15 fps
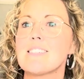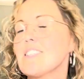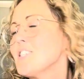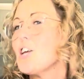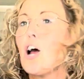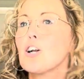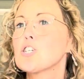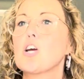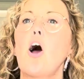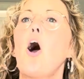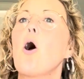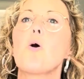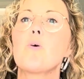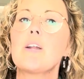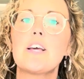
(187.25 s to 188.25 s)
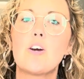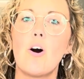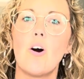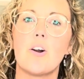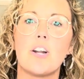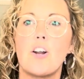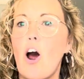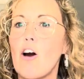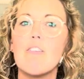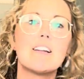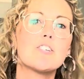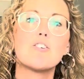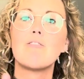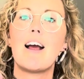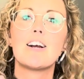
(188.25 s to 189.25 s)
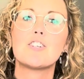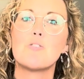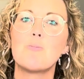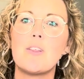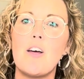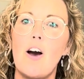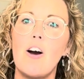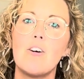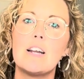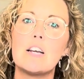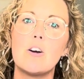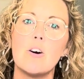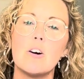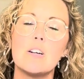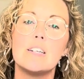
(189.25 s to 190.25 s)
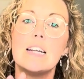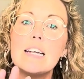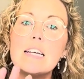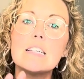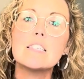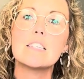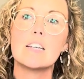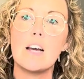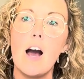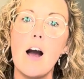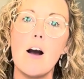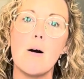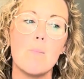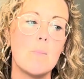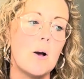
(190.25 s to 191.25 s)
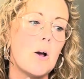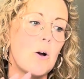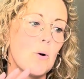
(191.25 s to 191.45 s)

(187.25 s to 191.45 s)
such a holy God and our interaction with a holy God needs to come